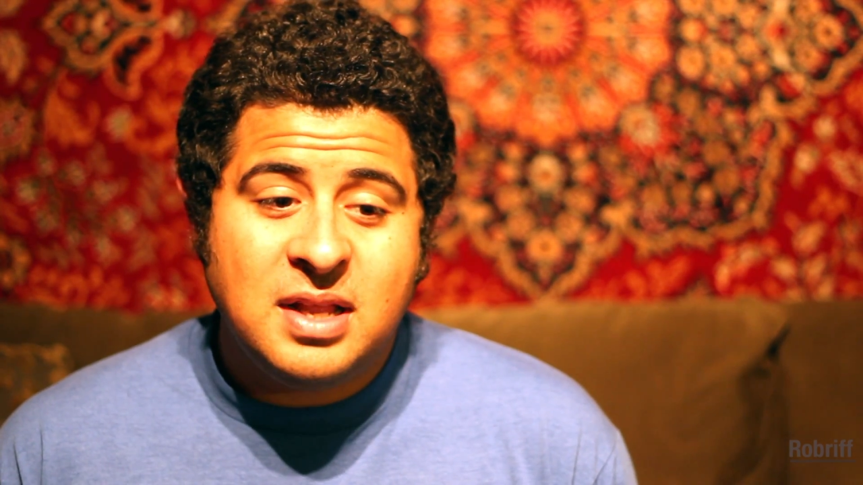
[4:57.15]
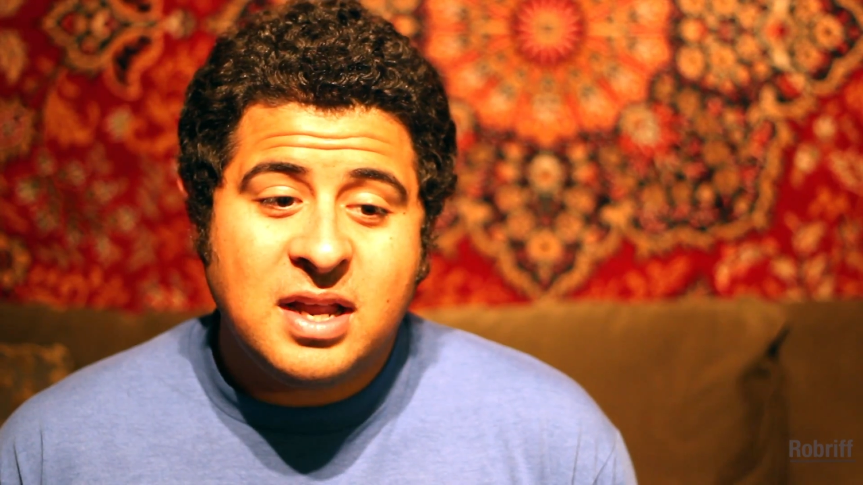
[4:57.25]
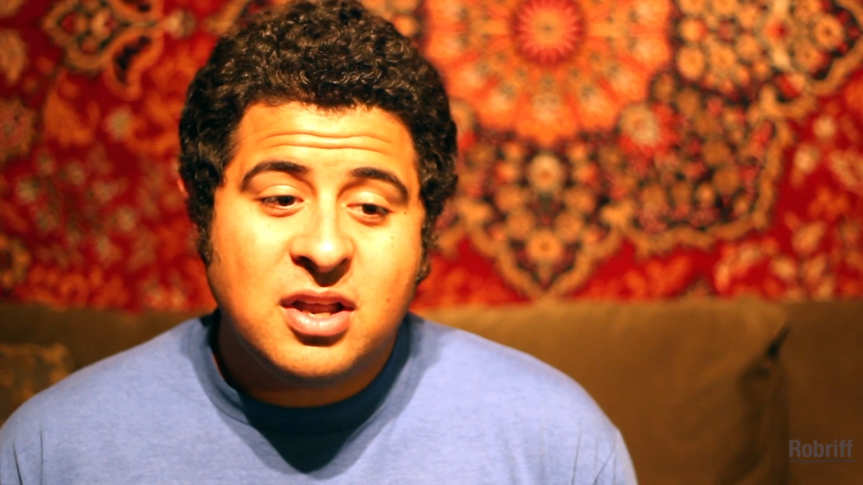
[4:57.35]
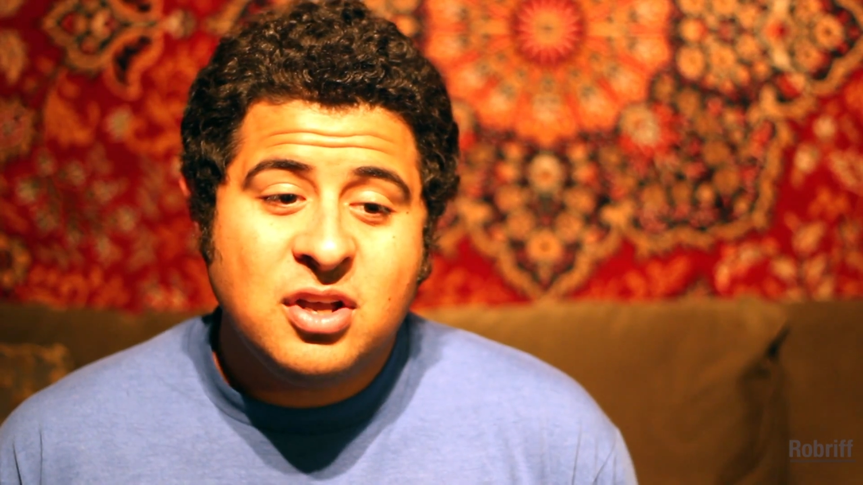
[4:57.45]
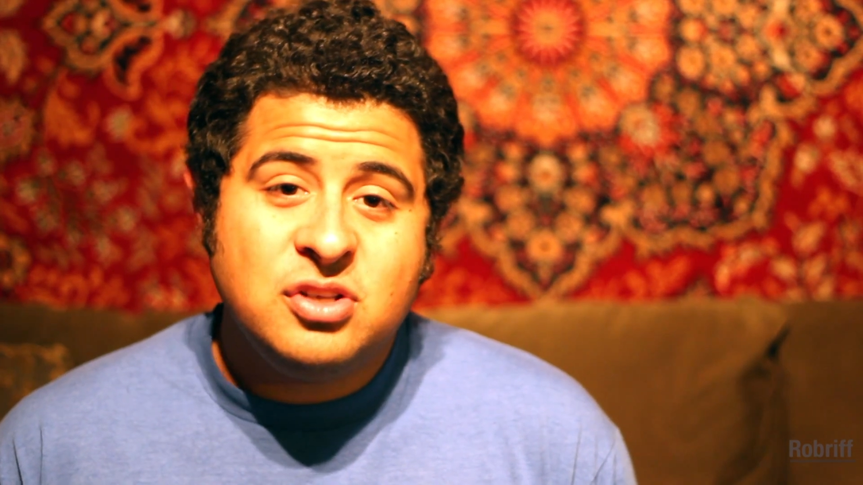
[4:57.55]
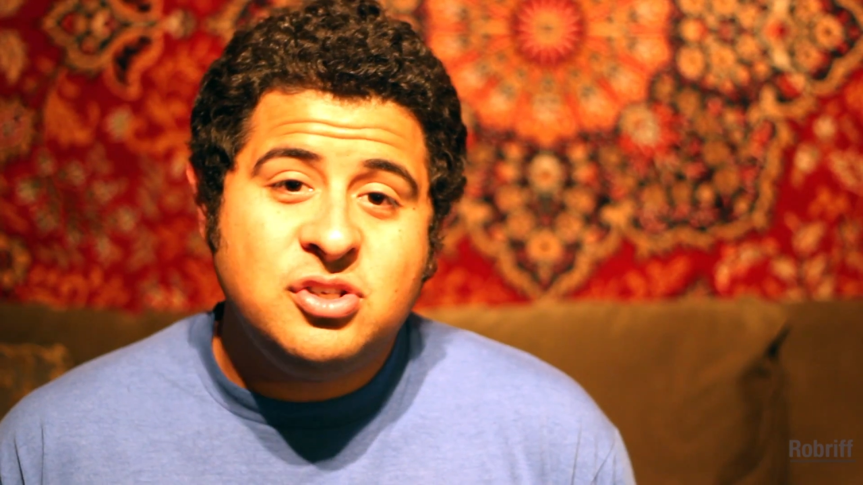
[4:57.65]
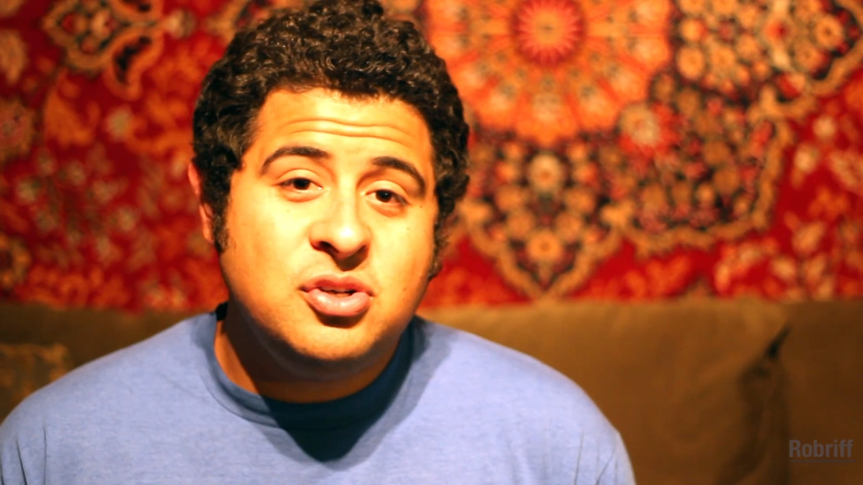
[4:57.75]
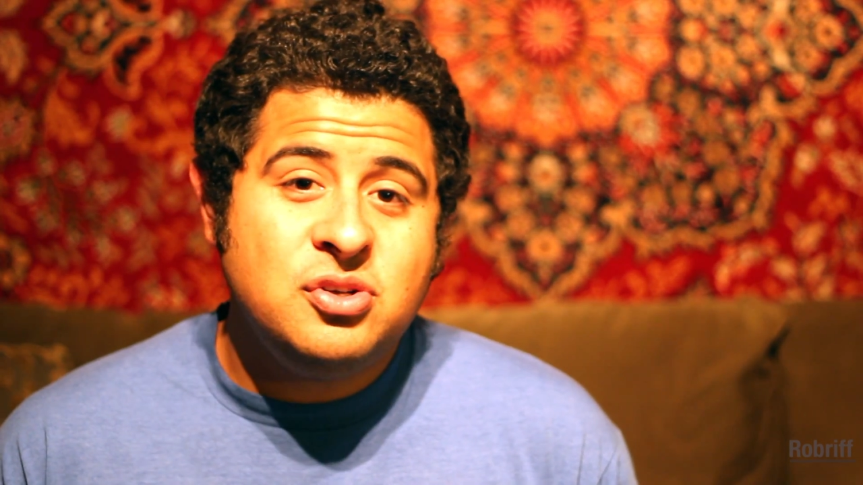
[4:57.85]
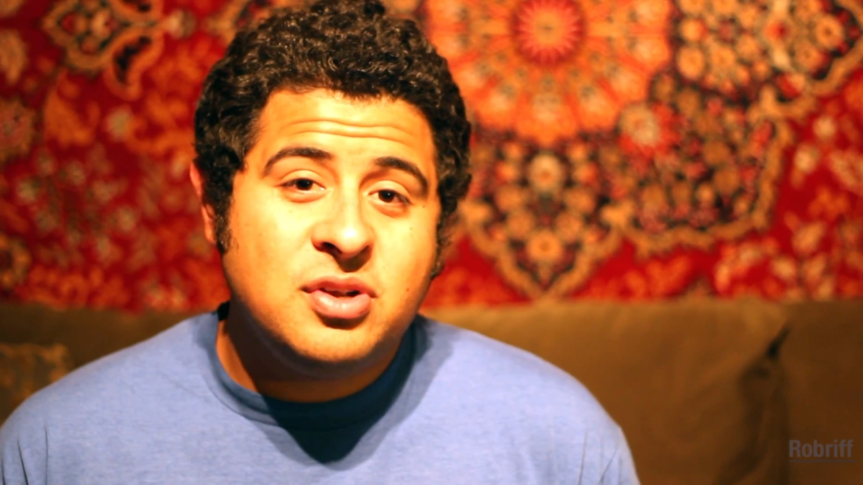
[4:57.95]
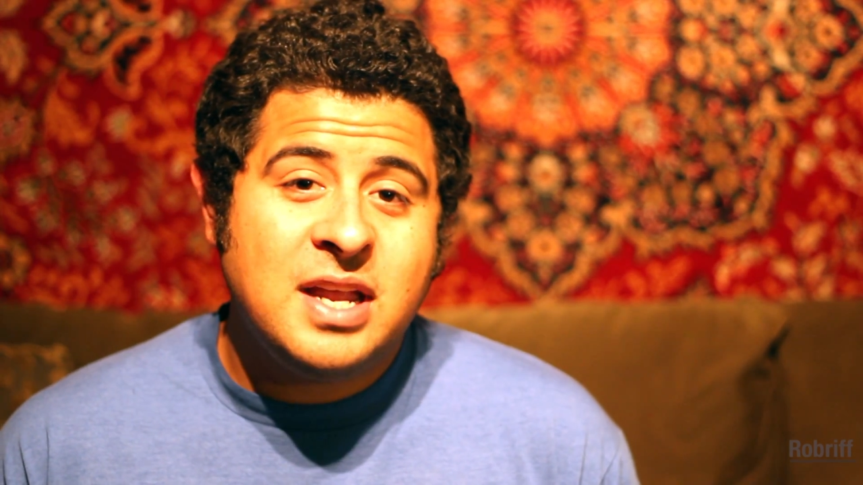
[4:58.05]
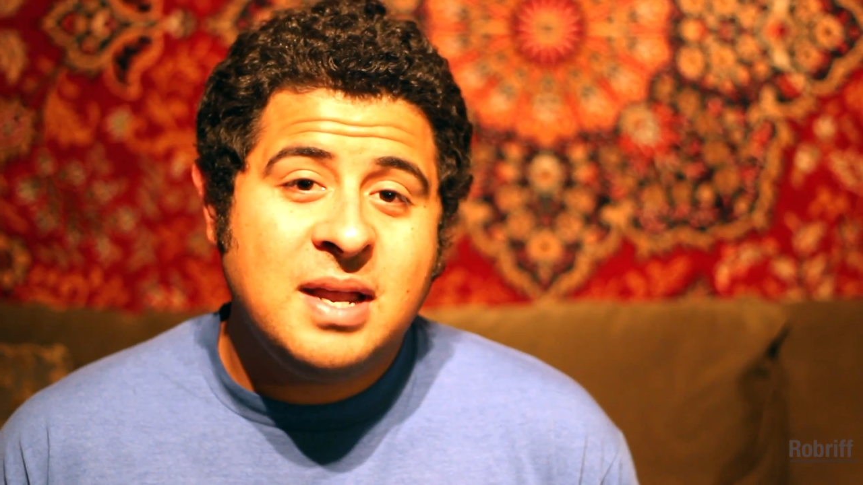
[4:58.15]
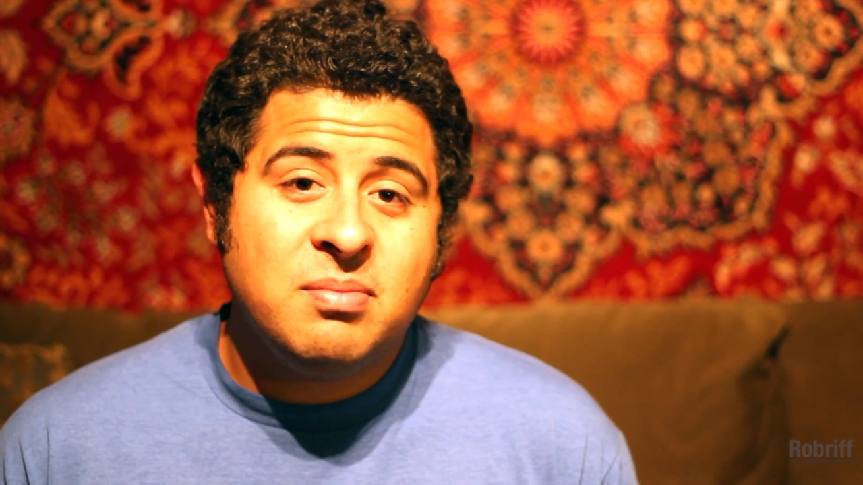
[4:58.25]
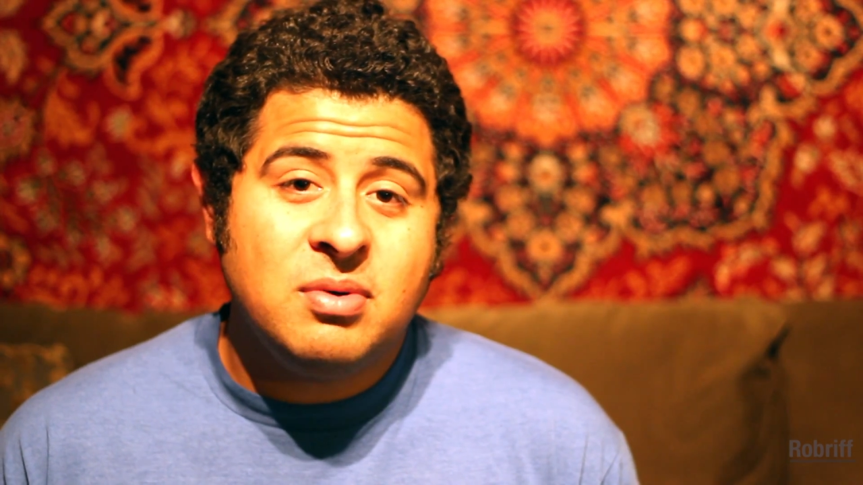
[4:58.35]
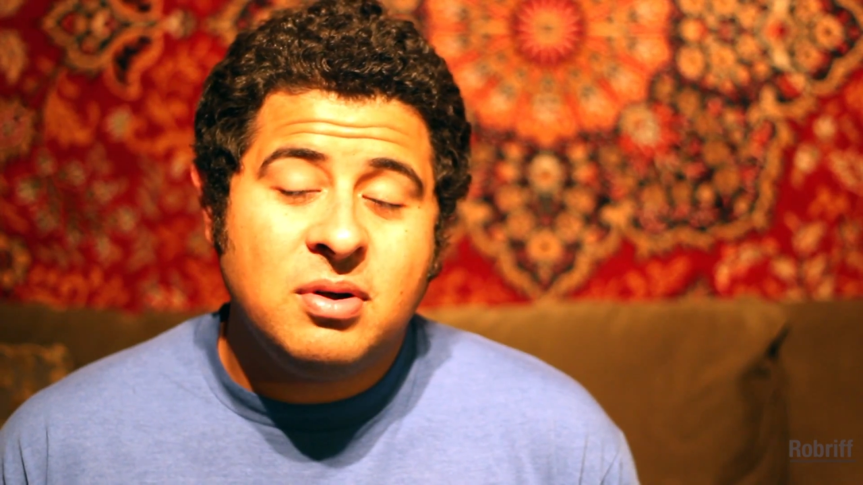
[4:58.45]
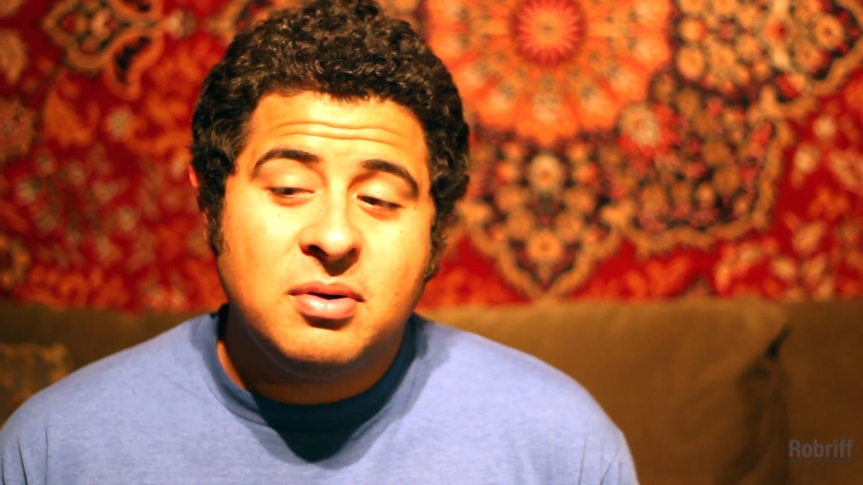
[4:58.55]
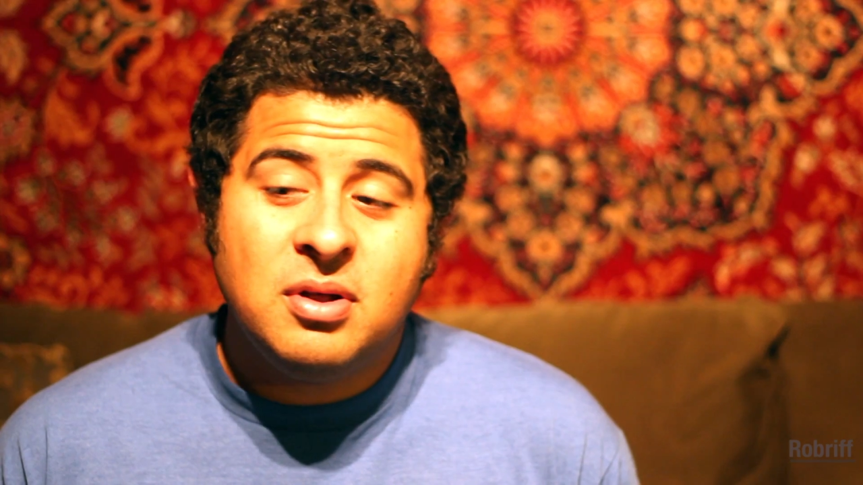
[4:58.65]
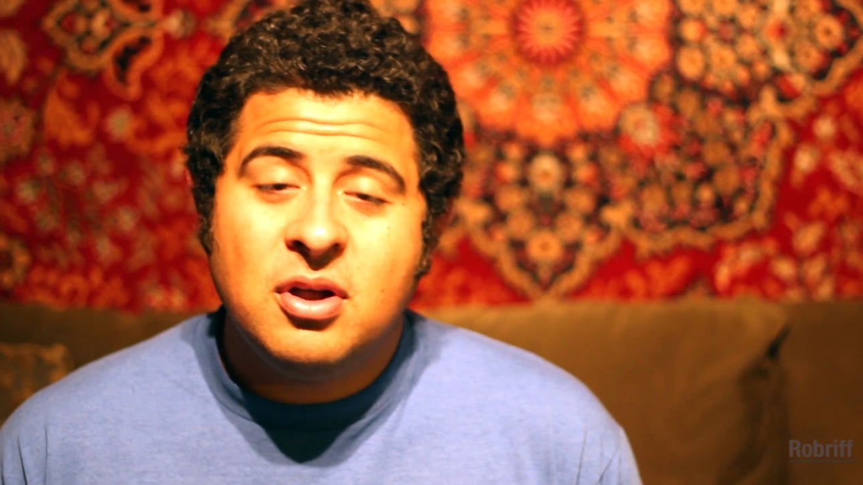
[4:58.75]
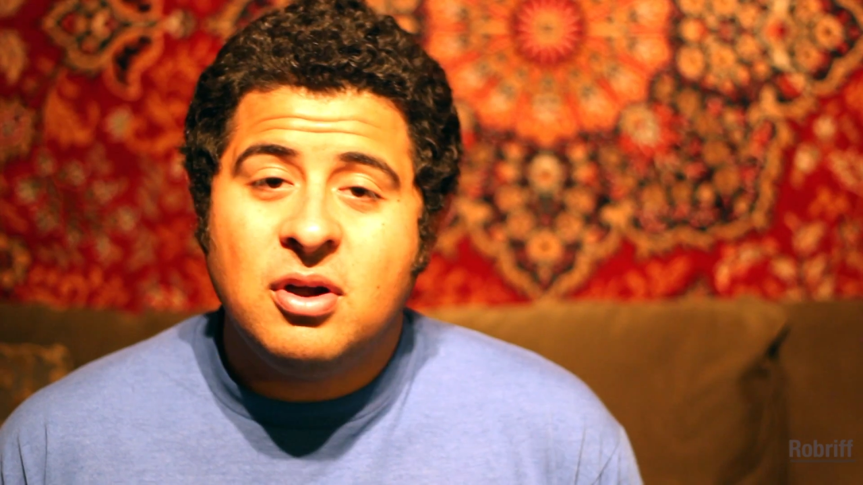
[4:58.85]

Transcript: like Junior Kimbrough